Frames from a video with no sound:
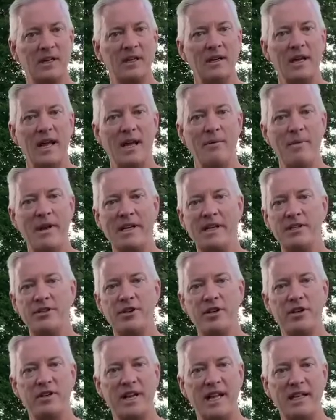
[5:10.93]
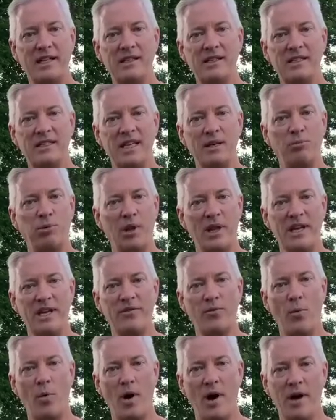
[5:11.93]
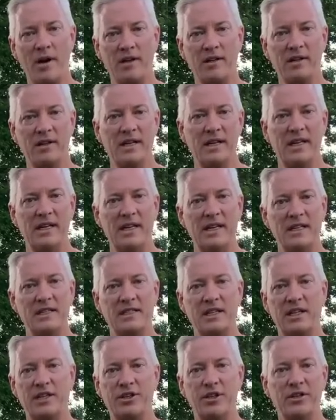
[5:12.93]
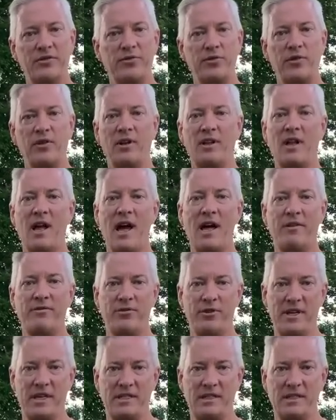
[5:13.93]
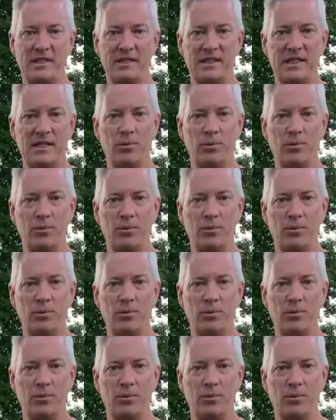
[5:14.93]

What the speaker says: And making sure your daylilies get plenty of water is good for a lot of reasons.